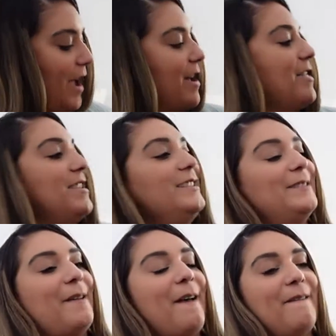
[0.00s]
I got
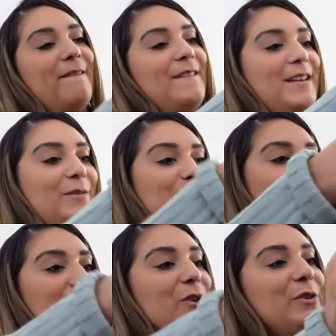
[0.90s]
this
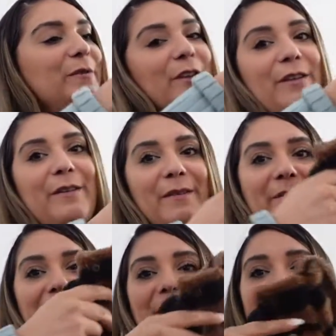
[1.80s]
beautiful
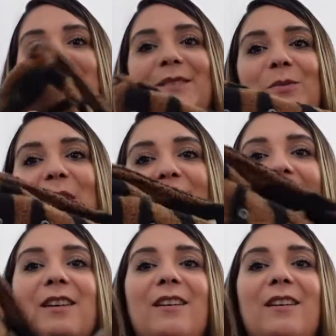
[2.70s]
fuzzy sweater.